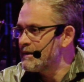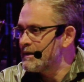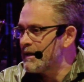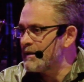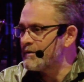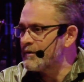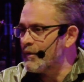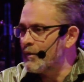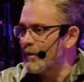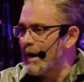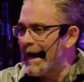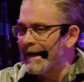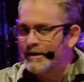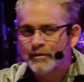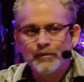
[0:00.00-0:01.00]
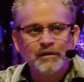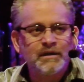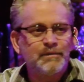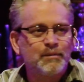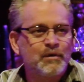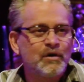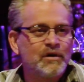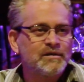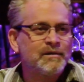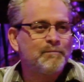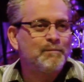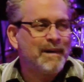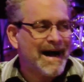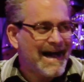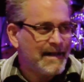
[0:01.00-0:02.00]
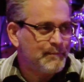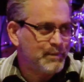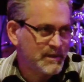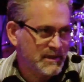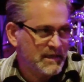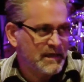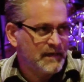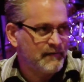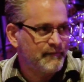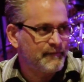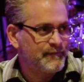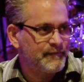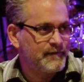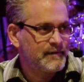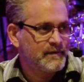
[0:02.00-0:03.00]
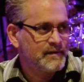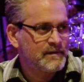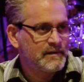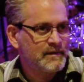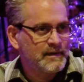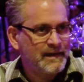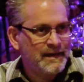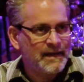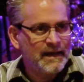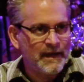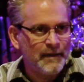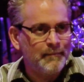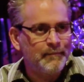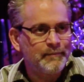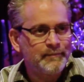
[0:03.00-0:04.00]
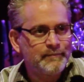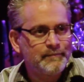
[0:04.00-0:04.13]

And so I do this because of my belief in him.